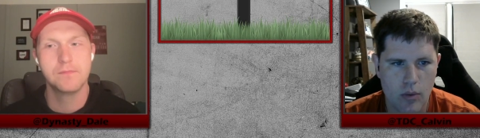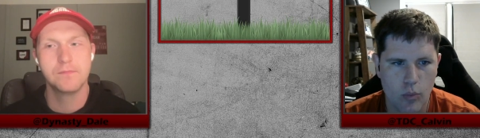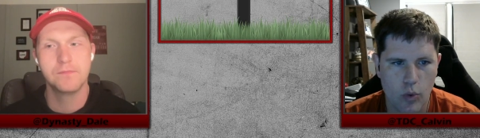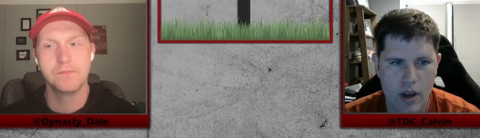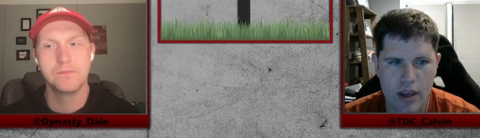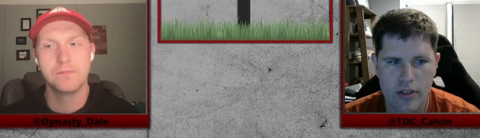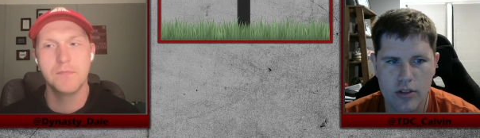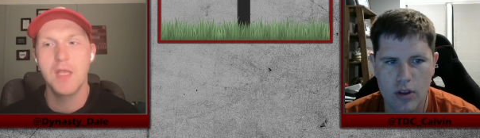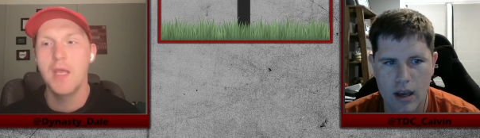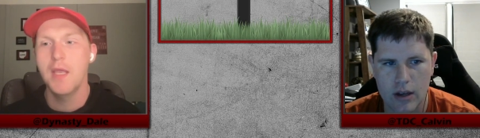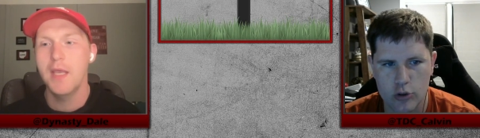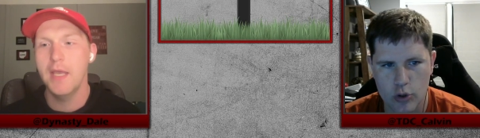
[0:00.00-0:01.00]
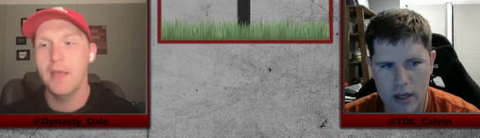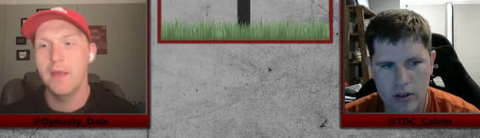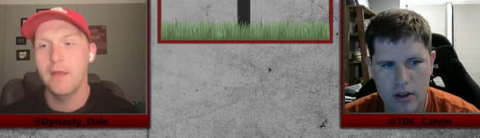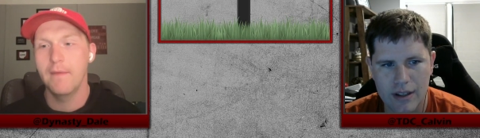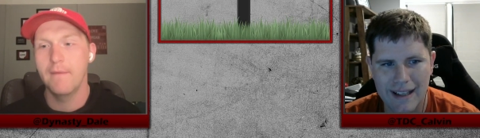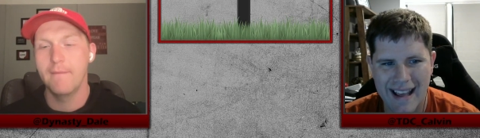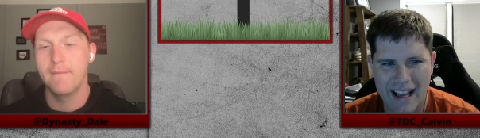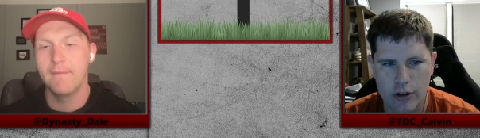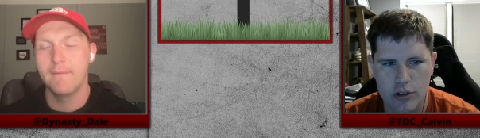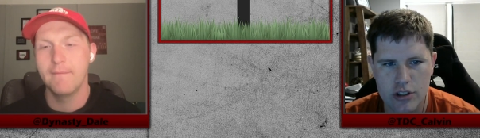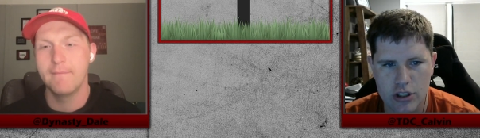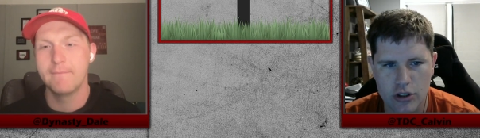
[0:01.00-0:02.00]
Speaker 1: with Drake London and
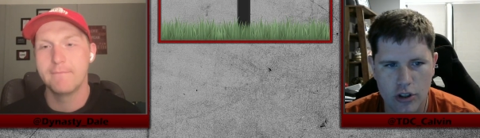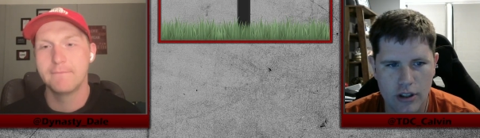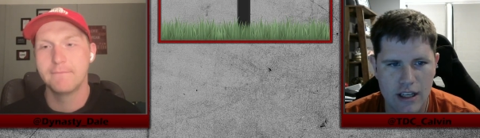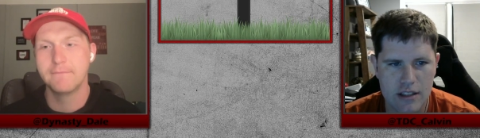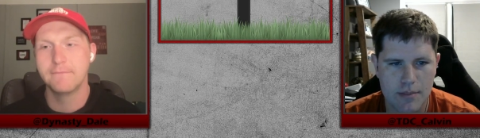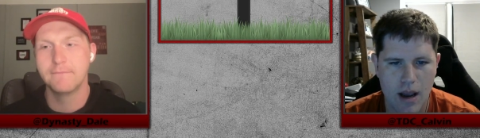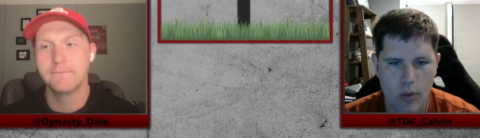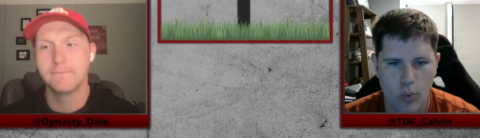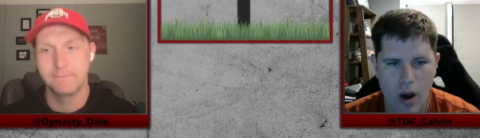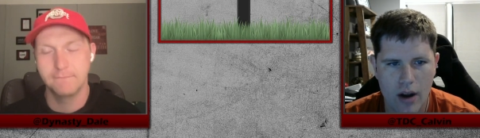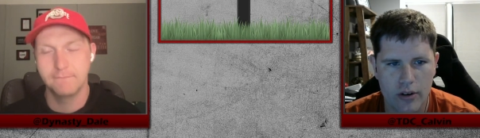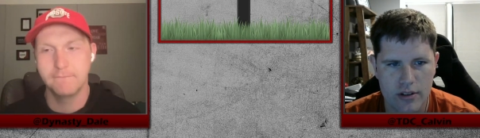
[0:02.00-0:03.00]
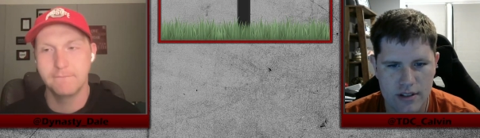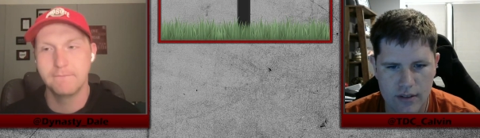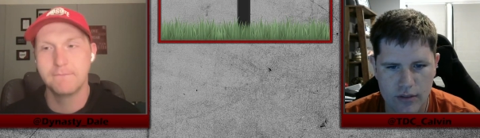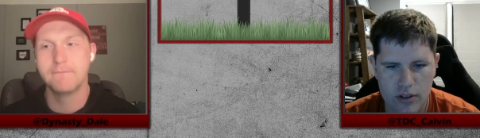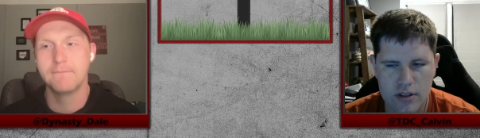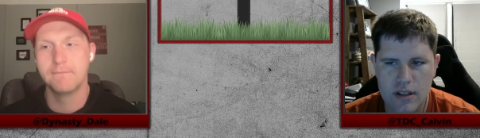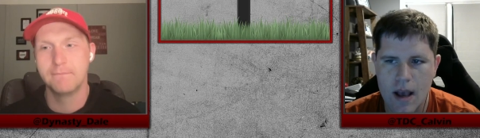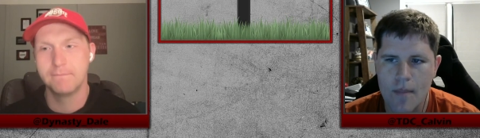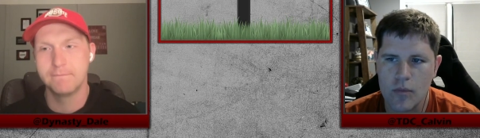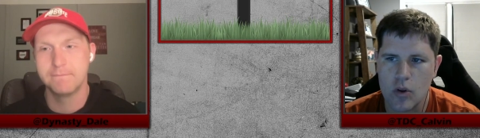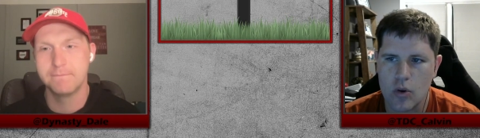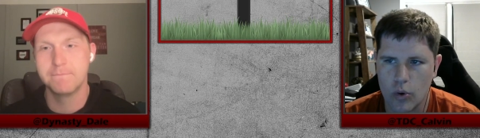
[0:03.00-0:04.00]
Christian Kirk as my wide receivers.
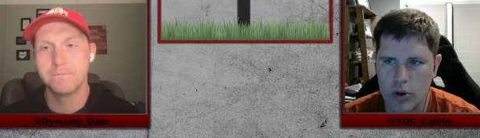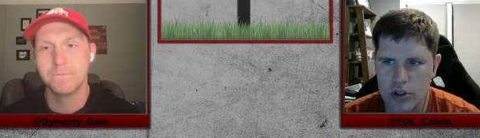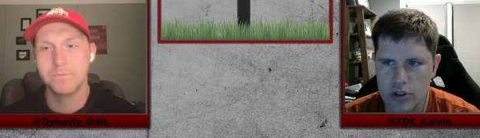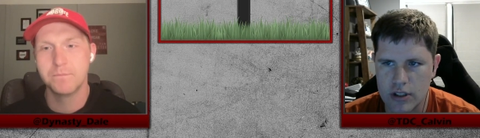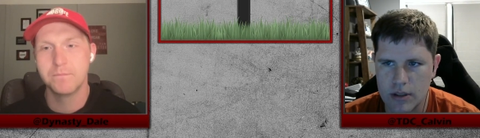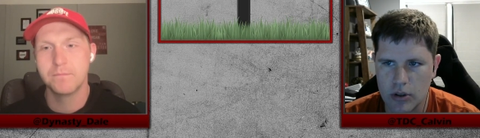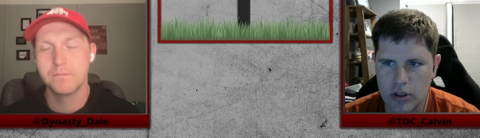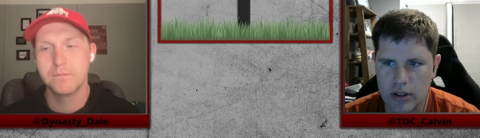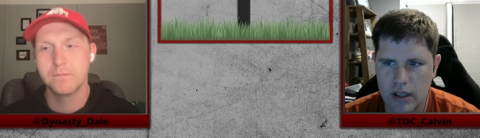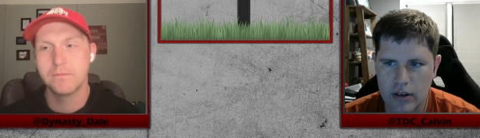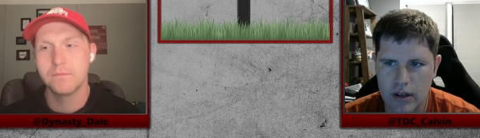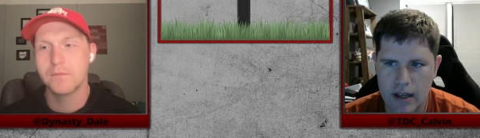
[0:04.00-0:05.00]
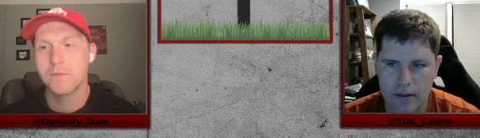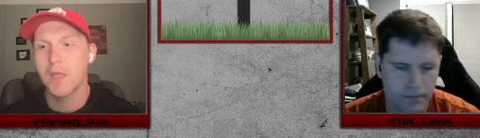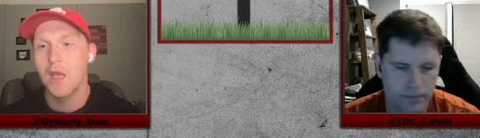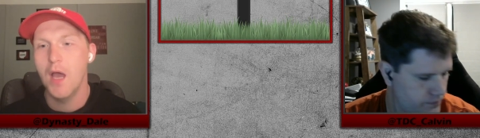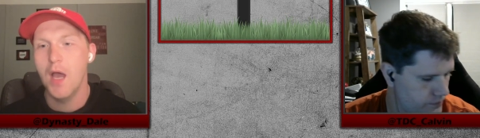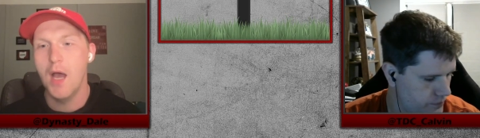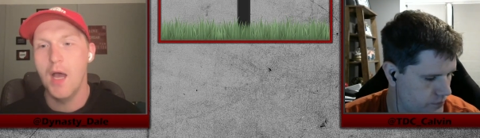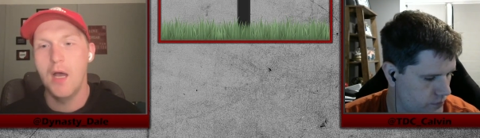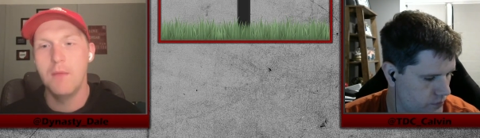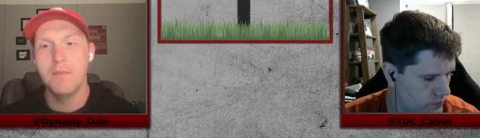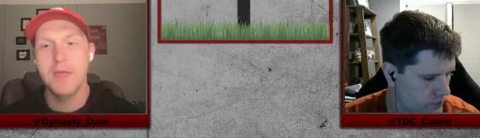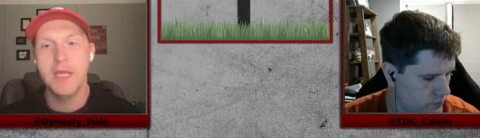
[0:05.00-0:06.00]
What is your team looking like right now?
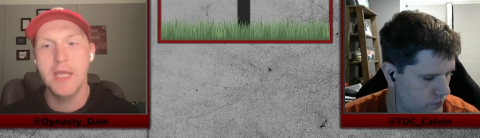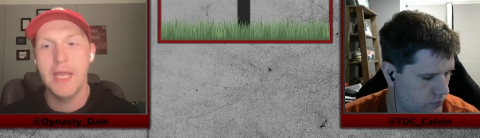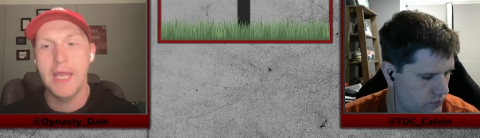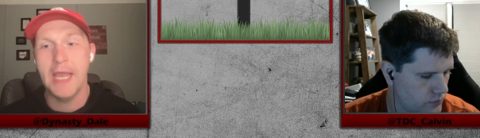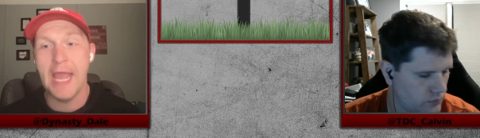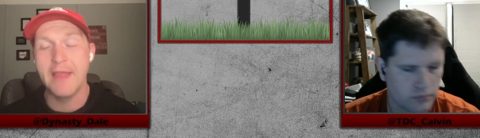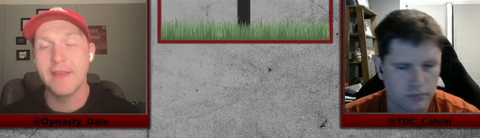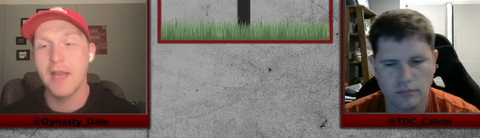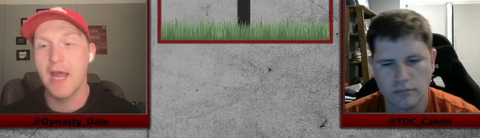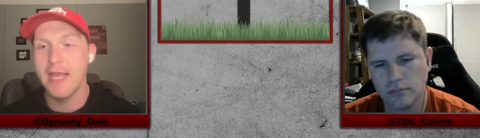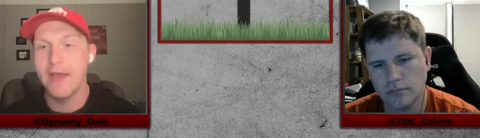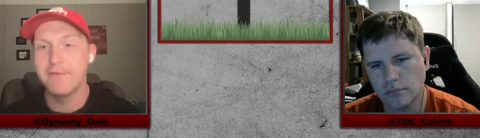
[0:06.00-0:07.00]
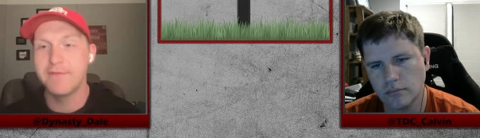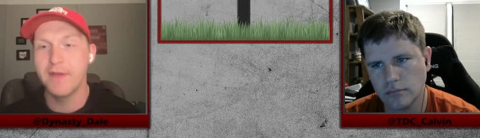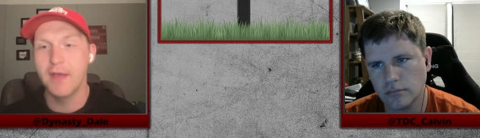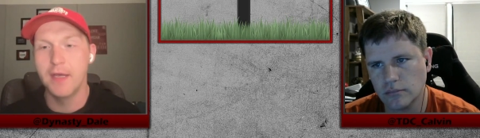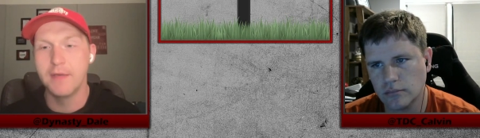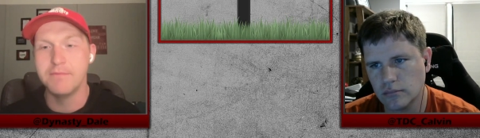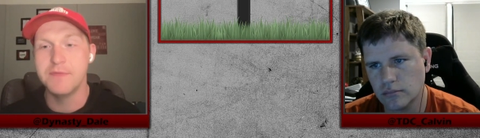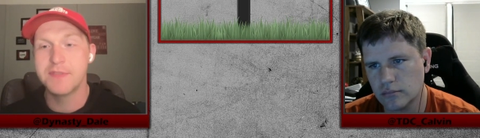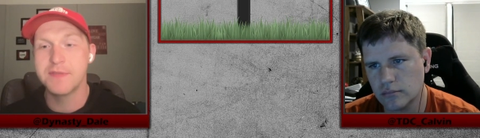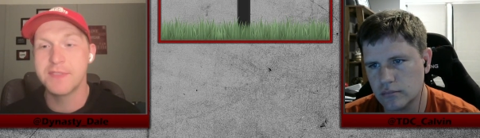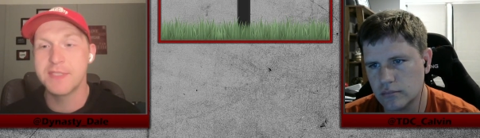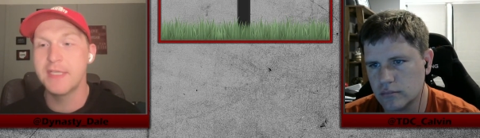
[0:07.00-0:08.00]
Speaker 2: Um, and then I have uh,
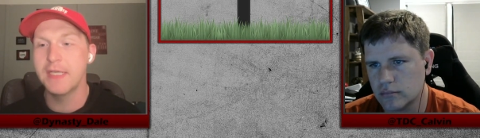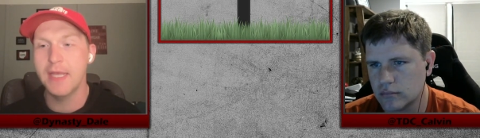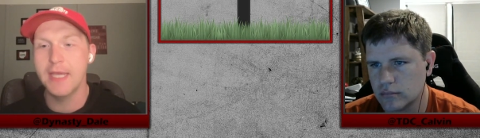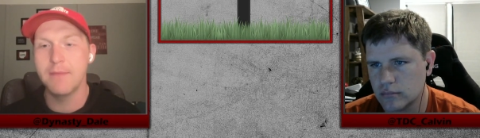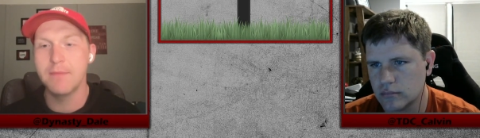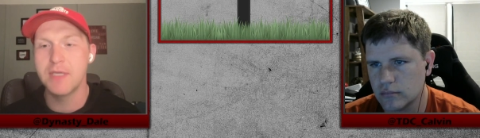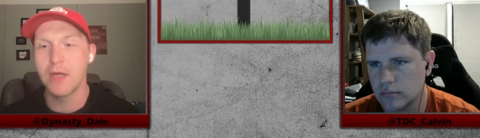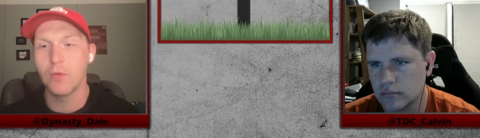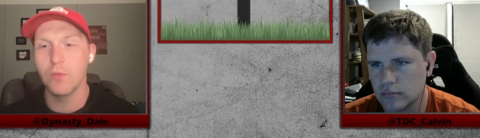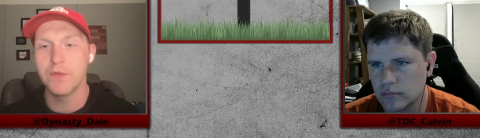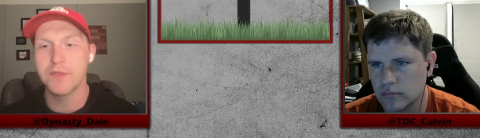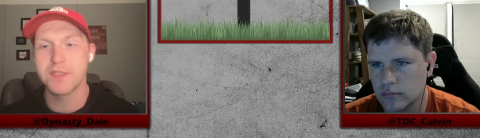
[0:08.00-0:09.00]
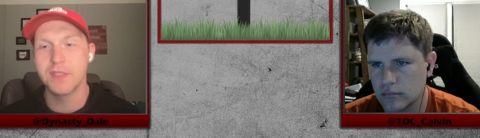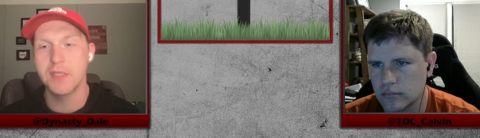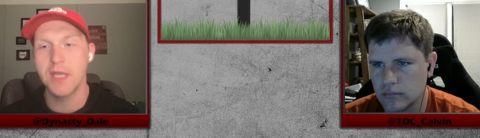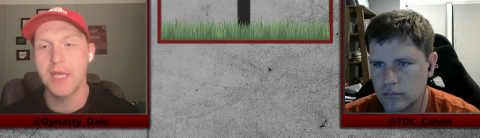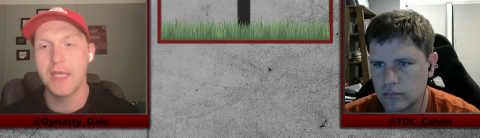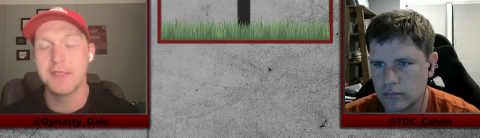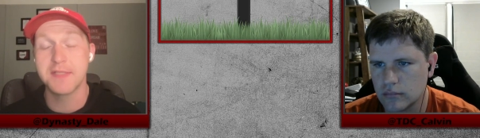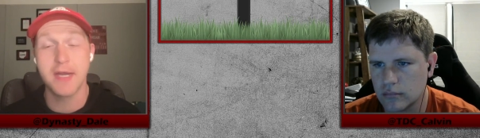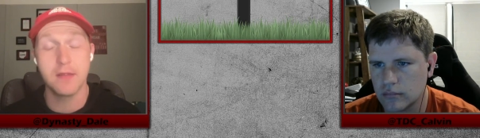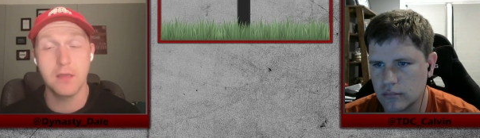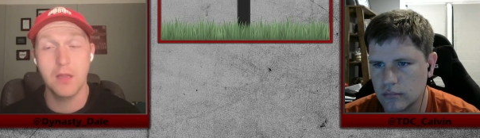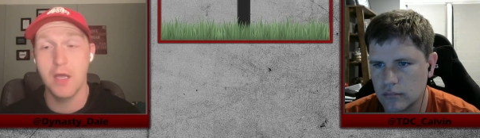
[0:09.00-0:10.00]
CeeDee Lamb, Garrett Wilson, and
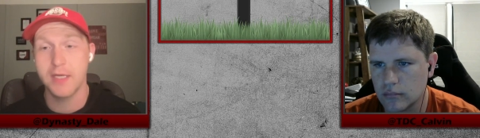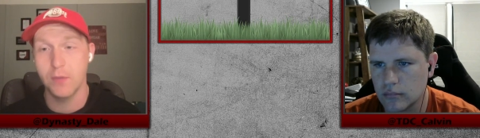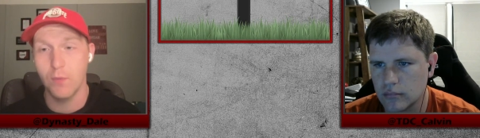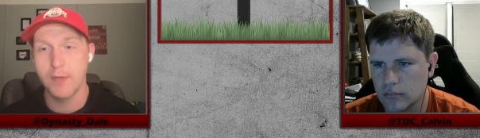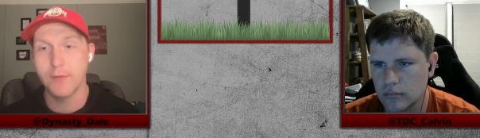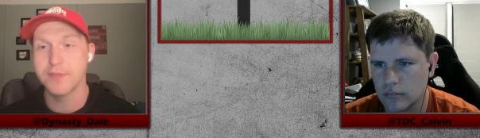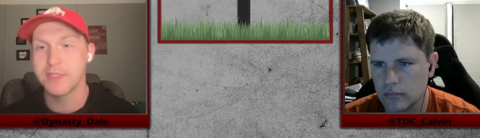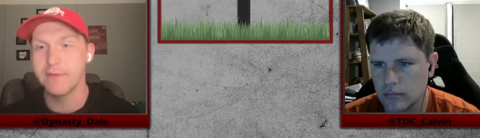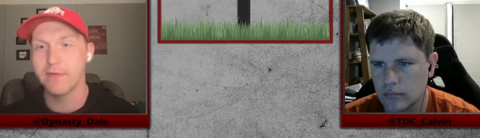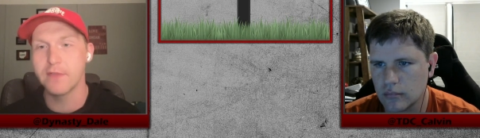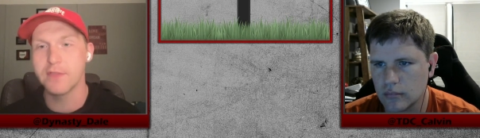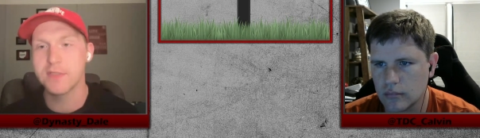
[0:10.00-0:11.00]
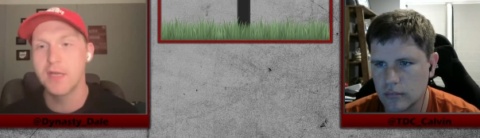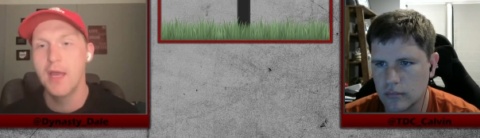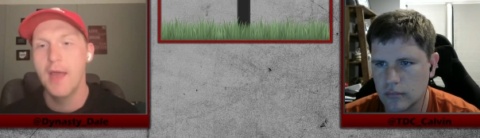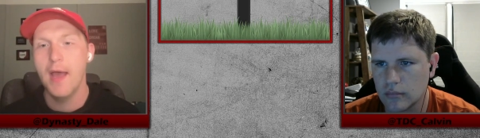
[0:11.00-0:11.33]
Tyler Lockett at wide receivers.